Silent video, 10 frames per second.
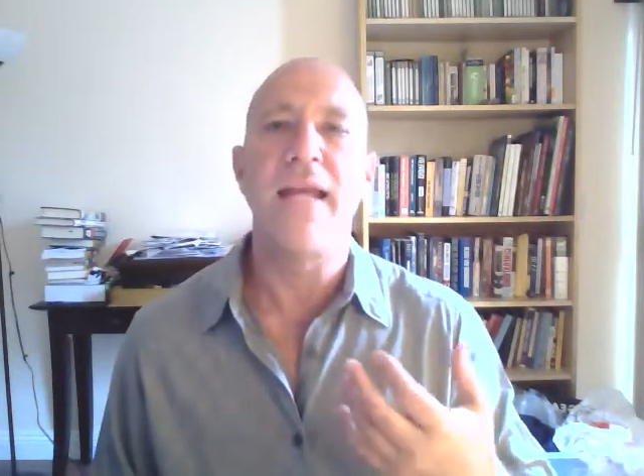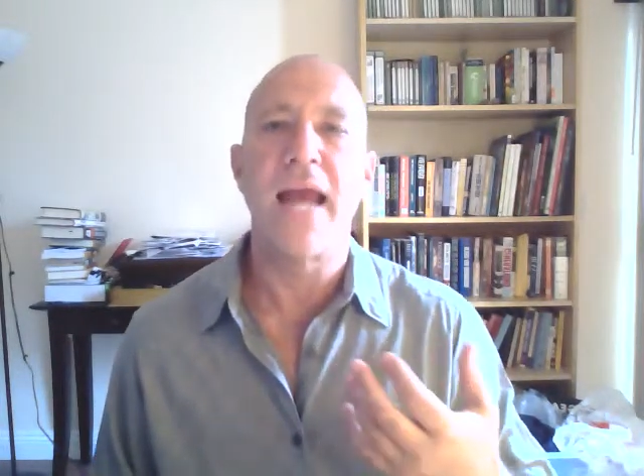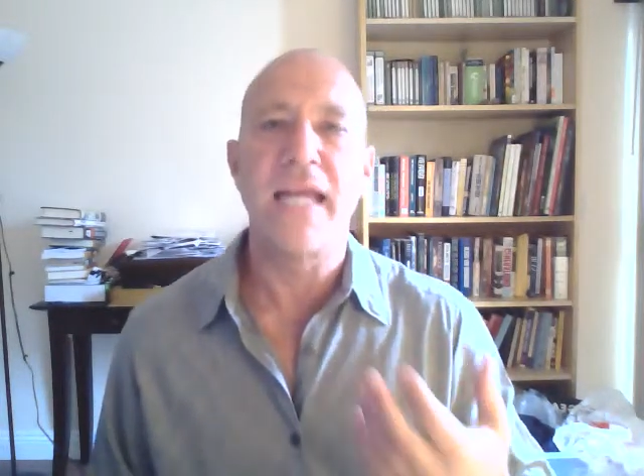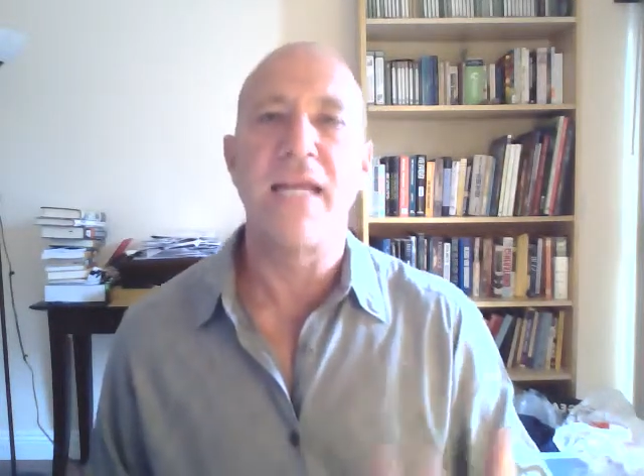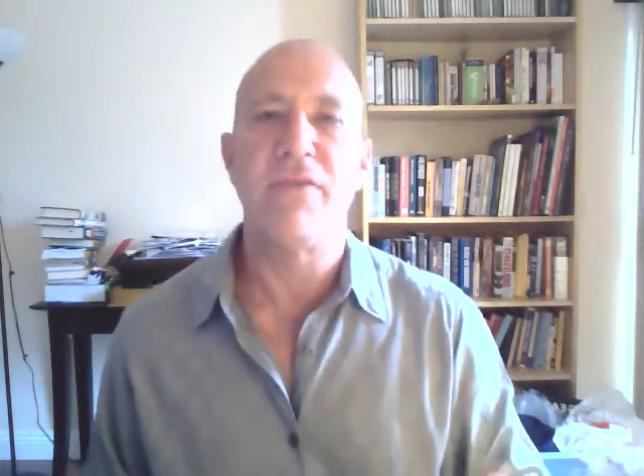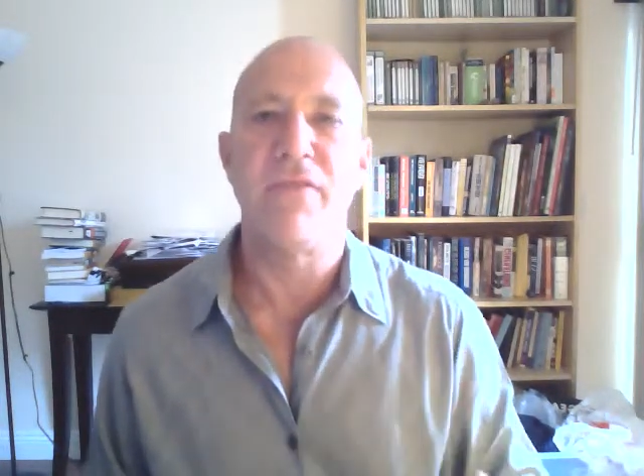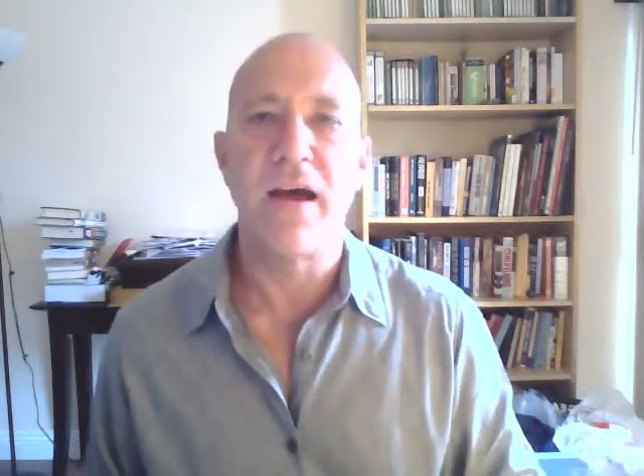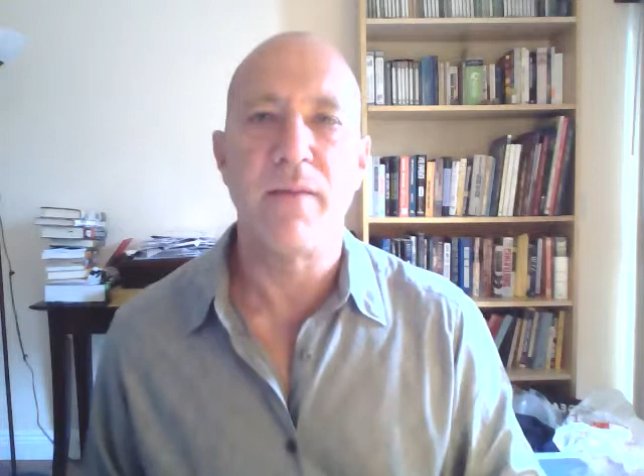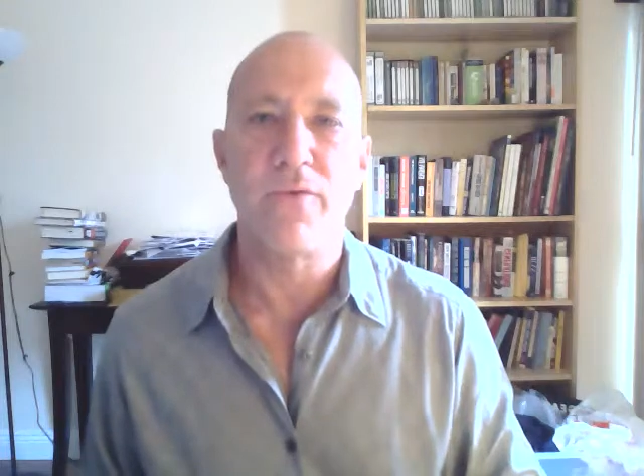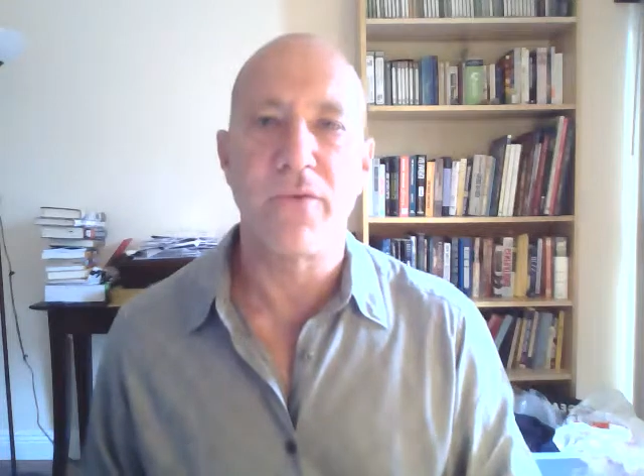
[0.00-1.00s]

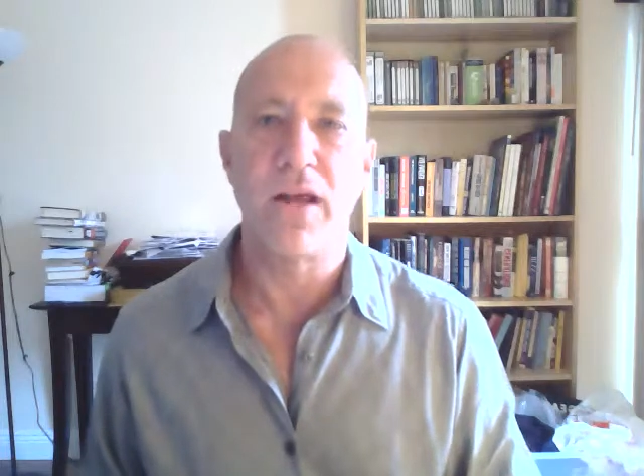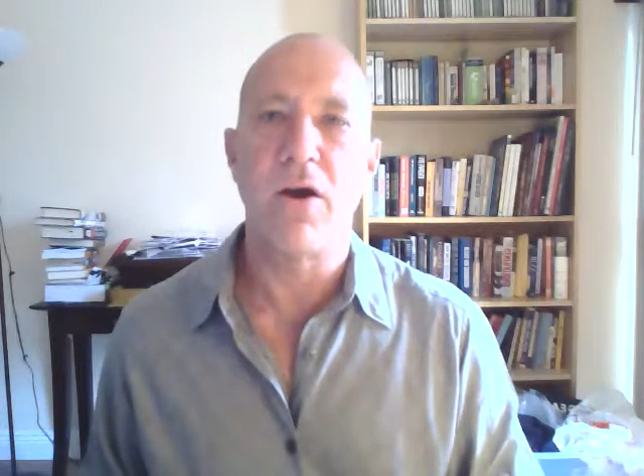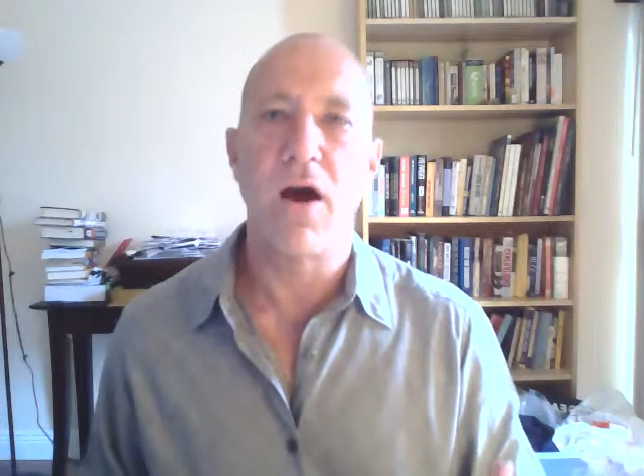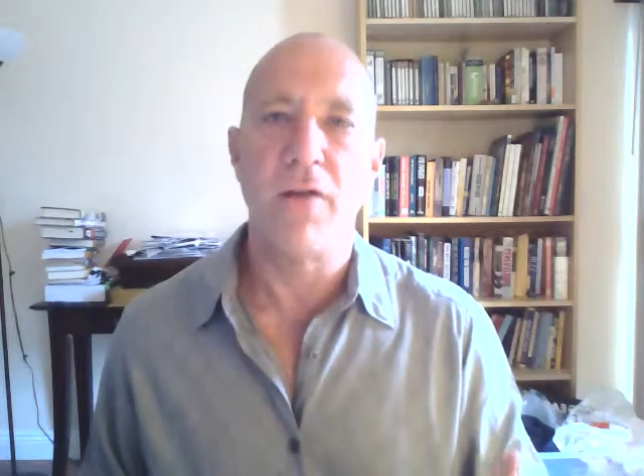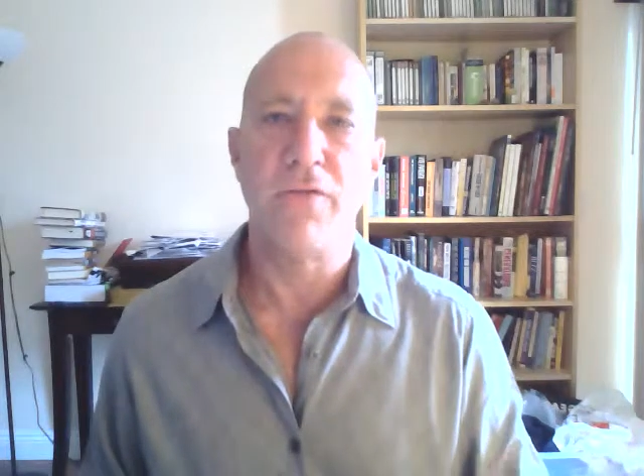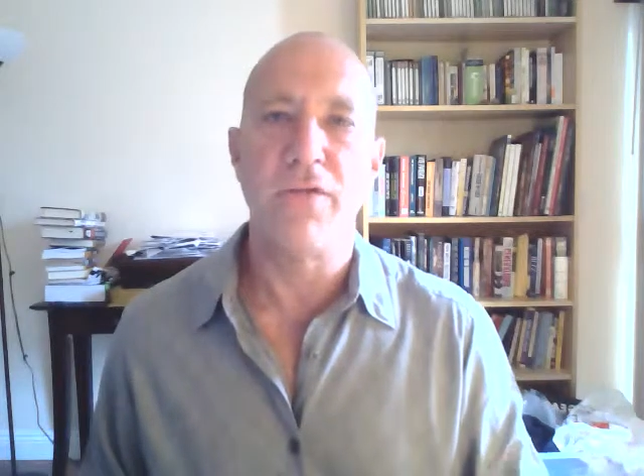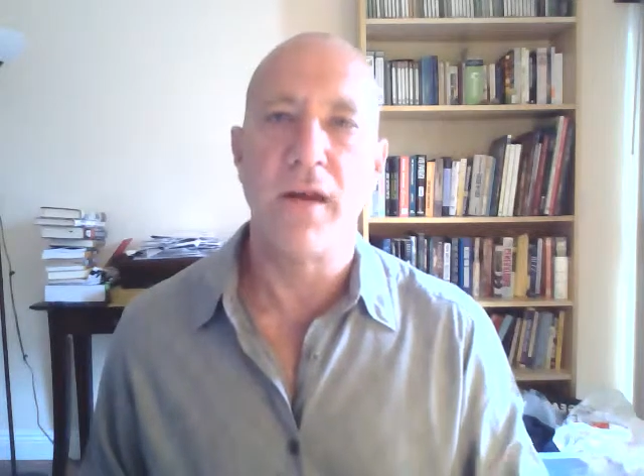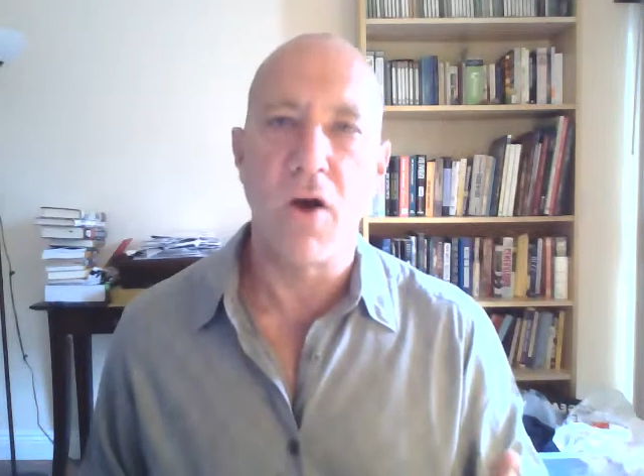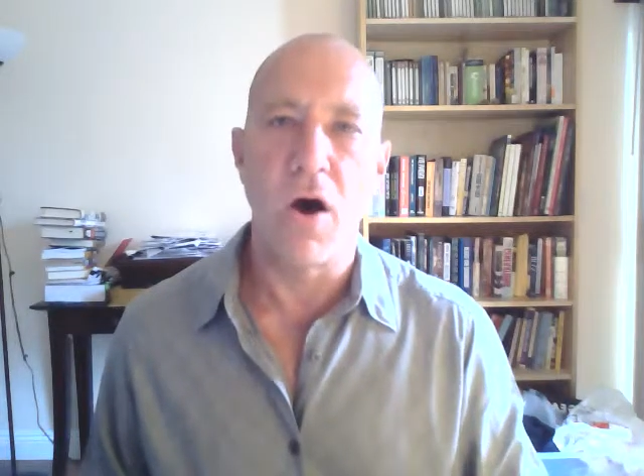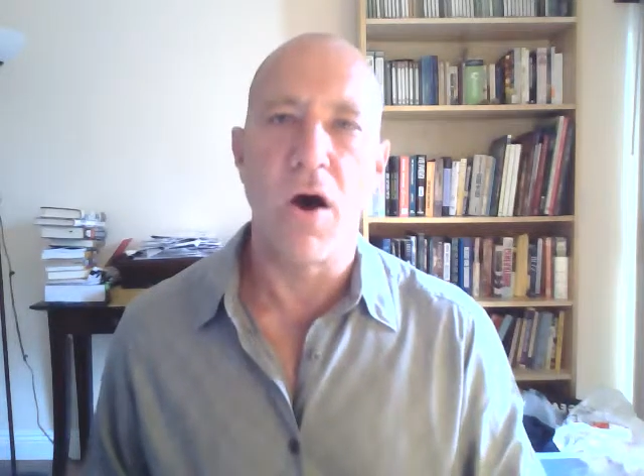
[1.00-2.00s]
95%
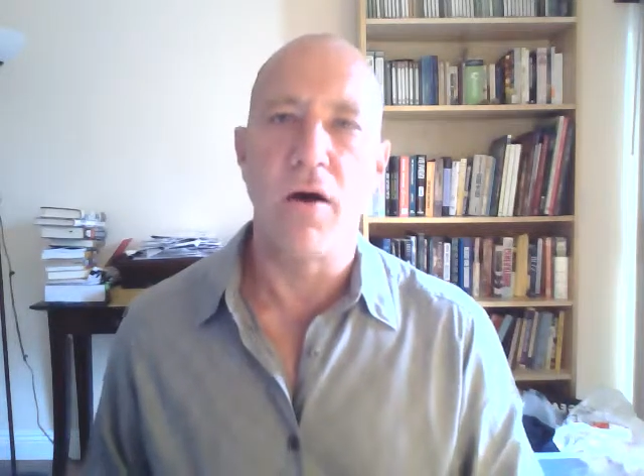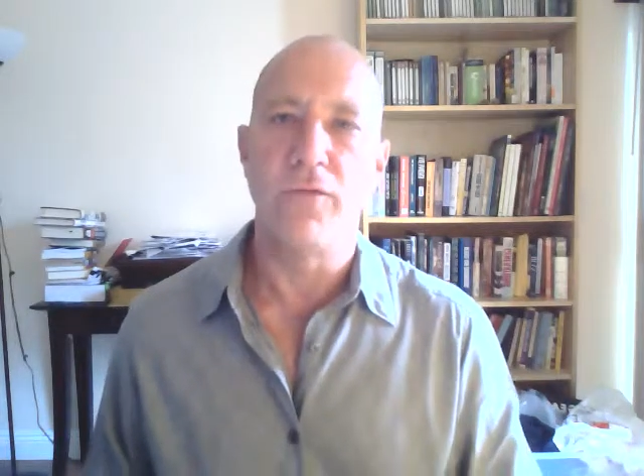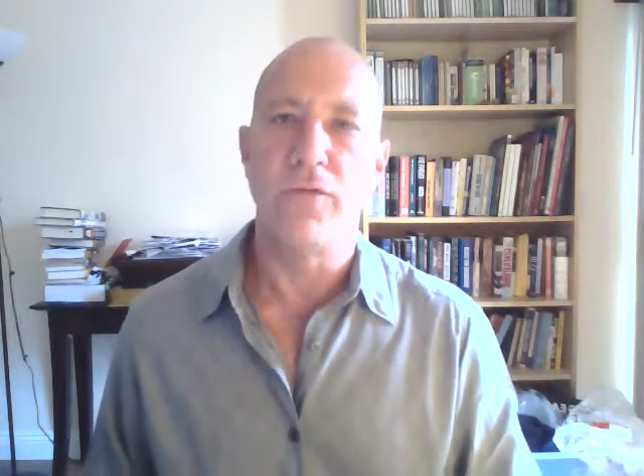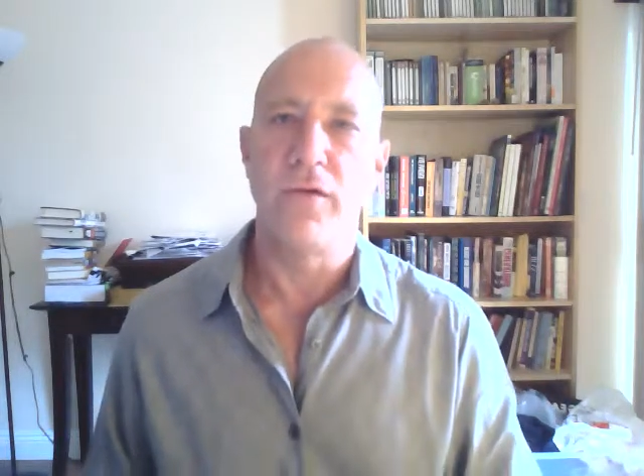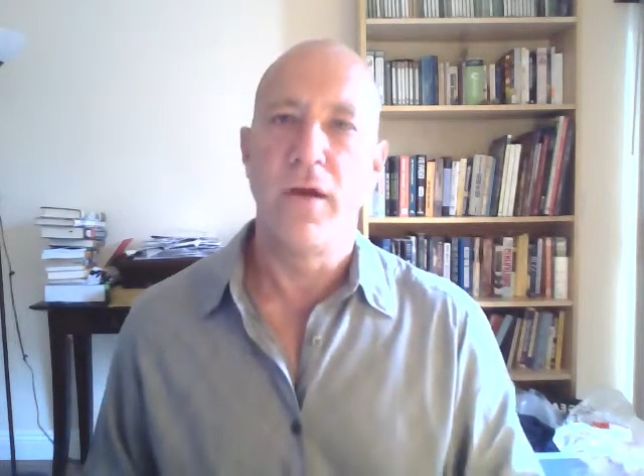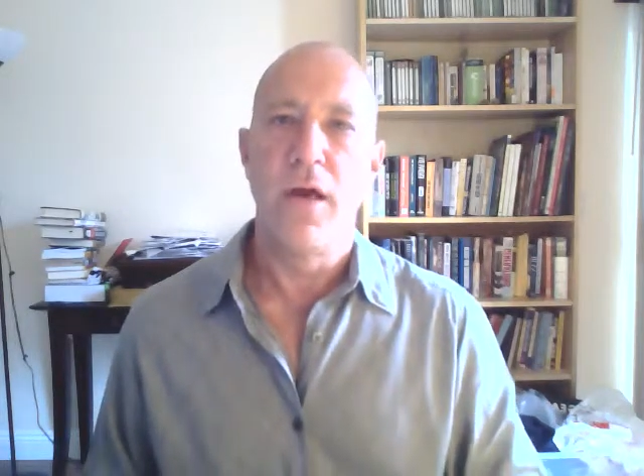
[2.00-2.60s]
confident of?